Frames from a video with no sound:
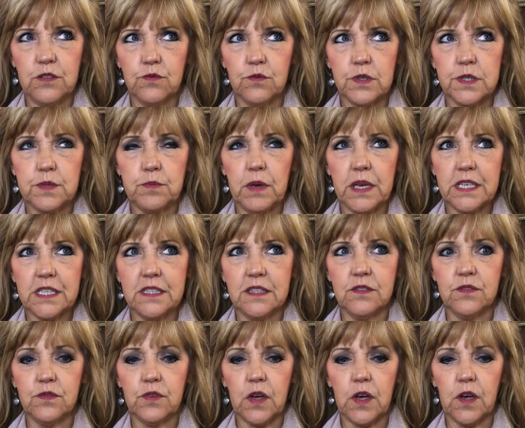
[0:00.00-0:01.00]

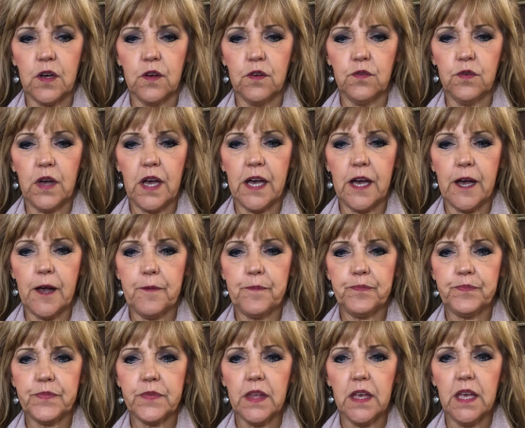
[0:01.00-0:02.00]
respective of
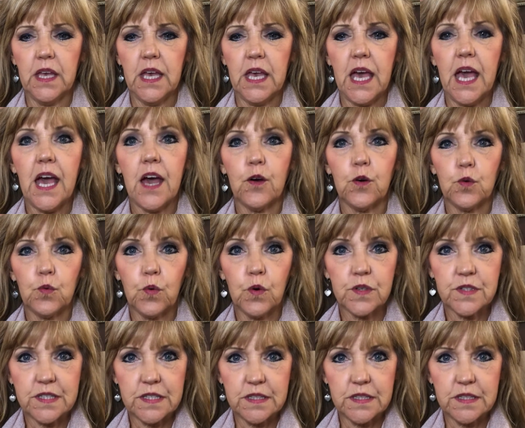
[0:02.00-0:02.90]
how it was